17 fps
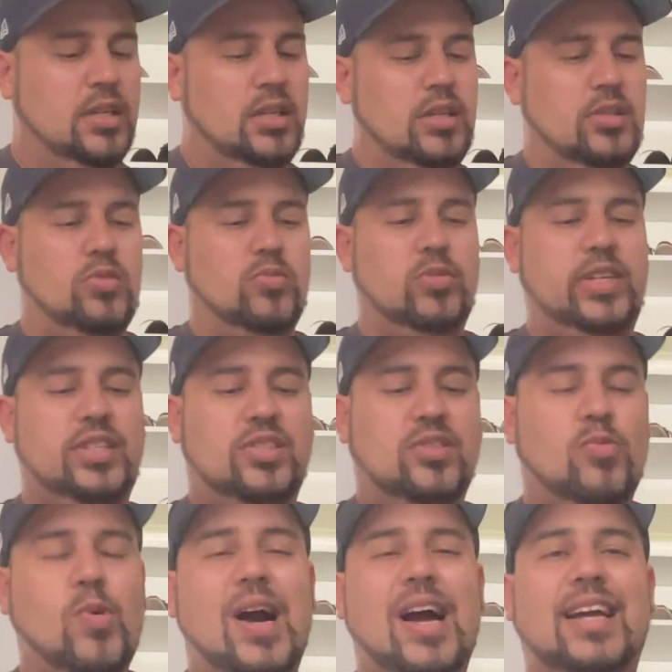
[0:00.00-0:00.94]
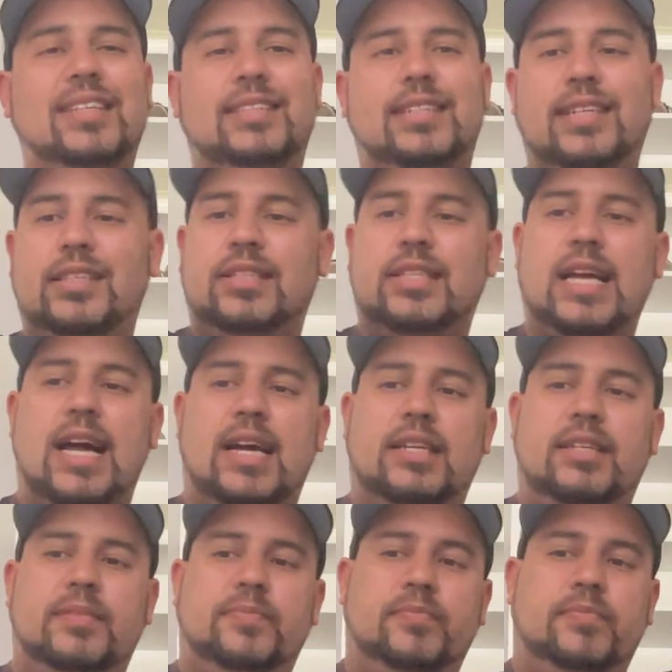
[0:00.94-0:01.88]
The reason why I did
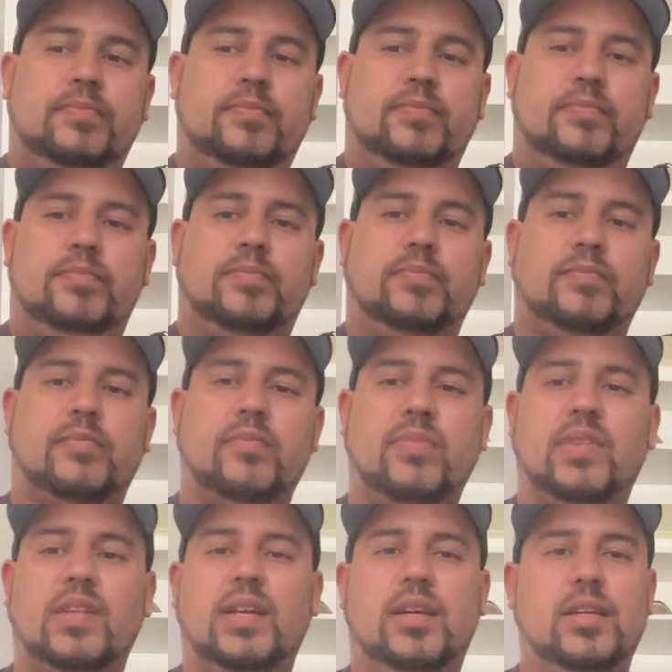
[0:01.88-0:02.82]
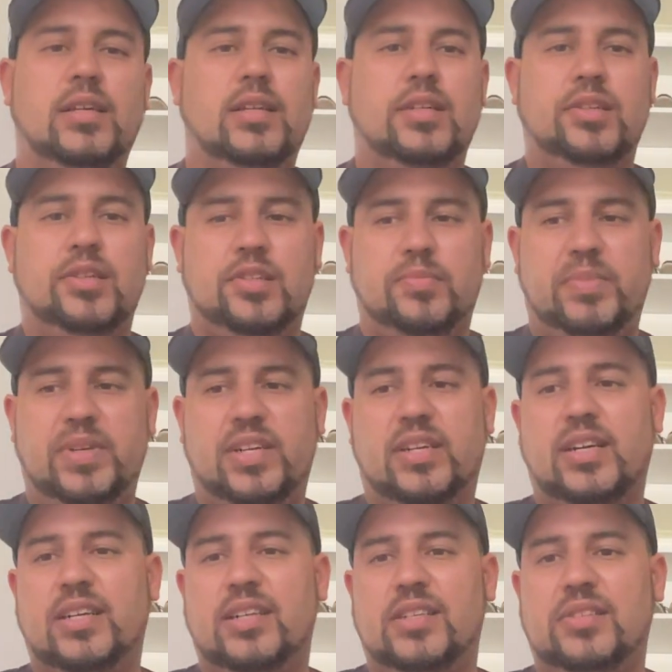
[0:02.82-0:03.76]
that is
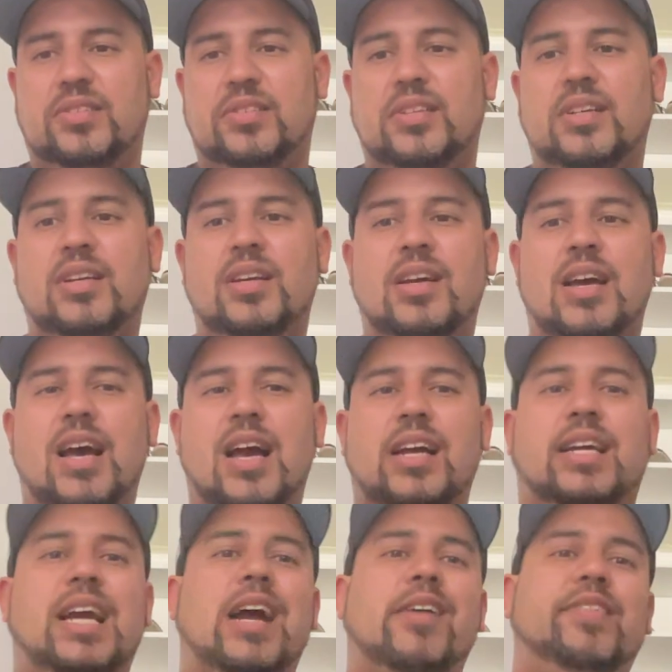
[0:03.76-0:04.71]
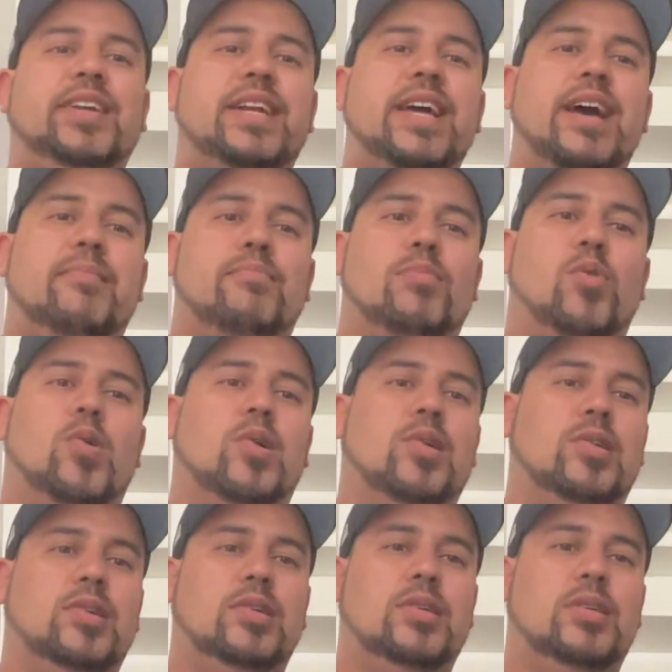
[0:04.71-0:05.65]
because I carry that
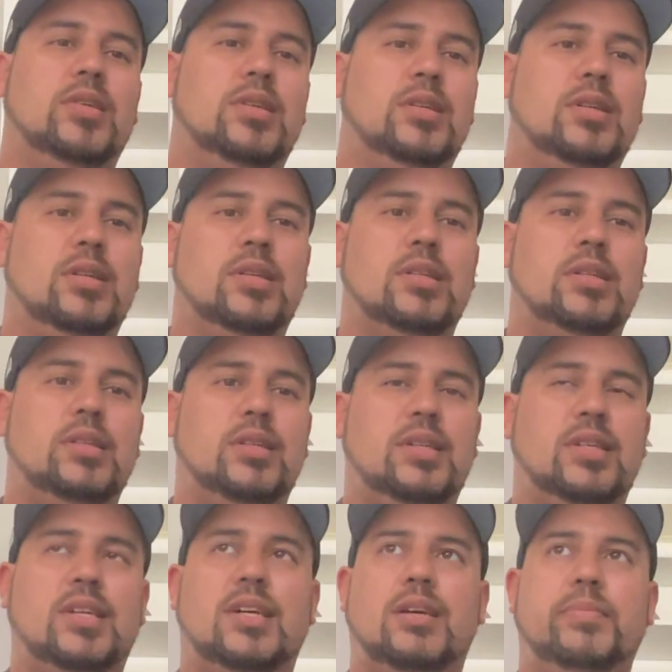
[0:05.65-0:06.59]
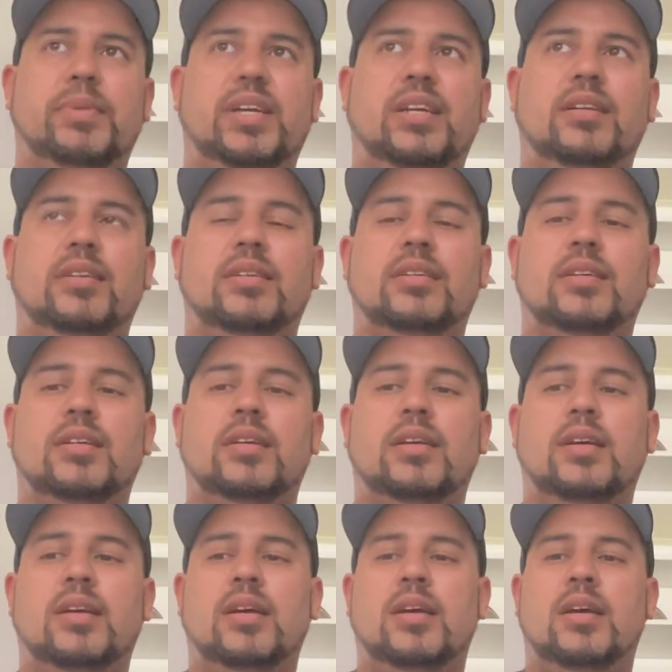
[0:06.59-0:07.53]
more. You know what I mean?
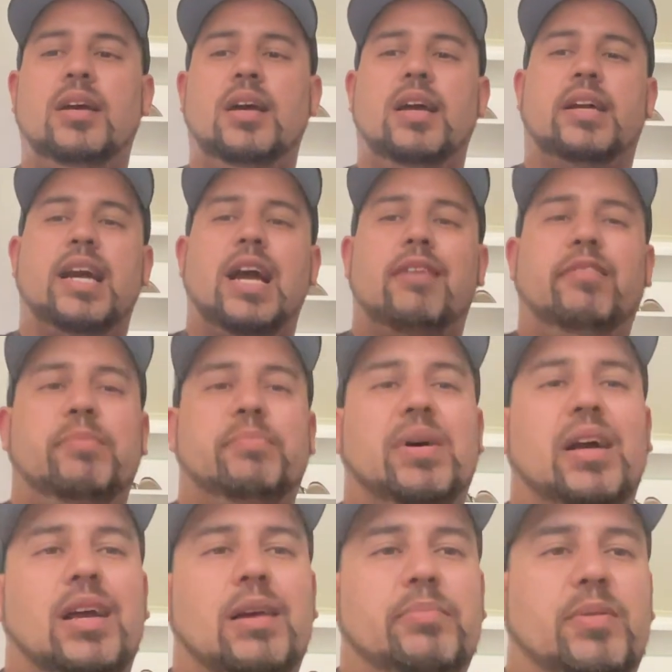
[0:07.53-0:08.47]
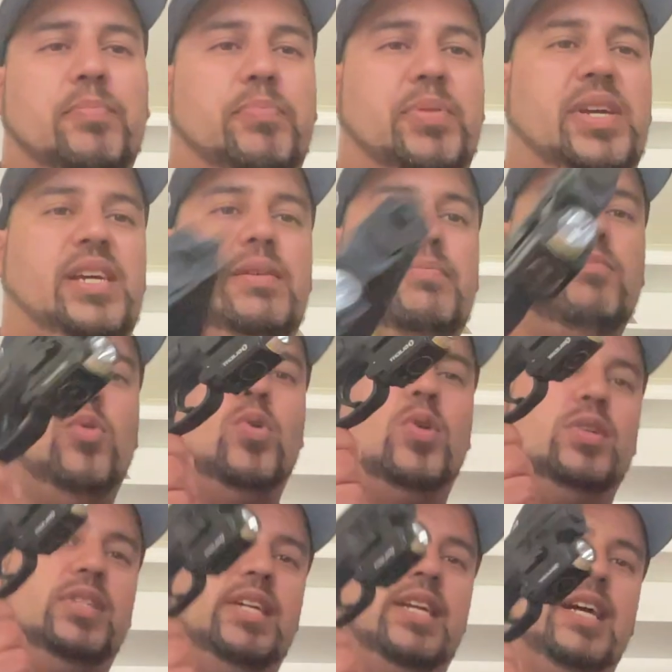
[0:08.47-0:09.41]
I carry my M&P
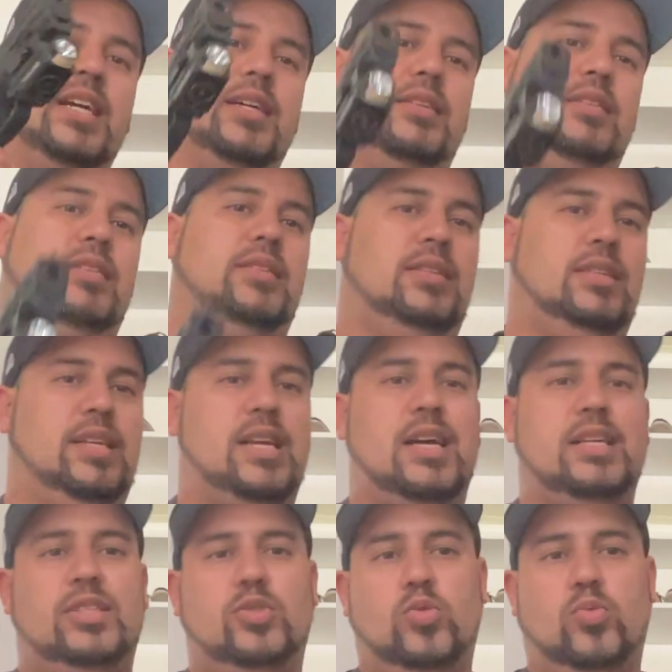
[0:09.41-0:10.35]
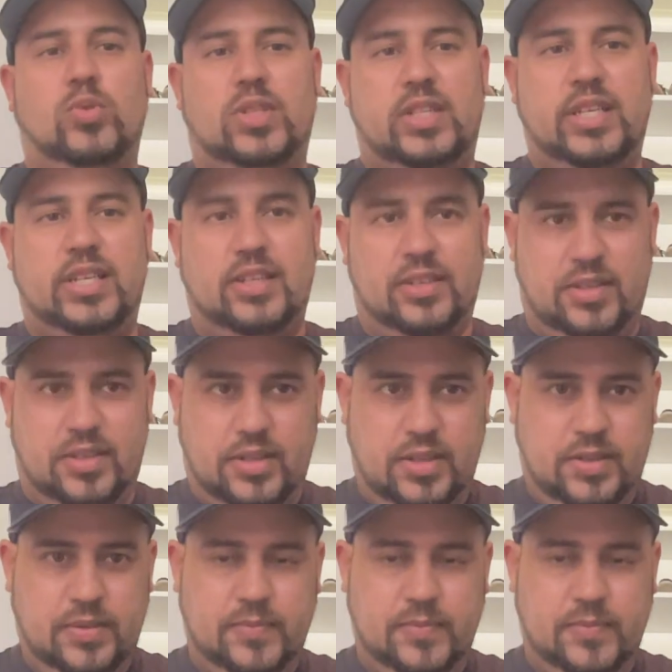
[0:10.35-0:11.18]
more than I do with this.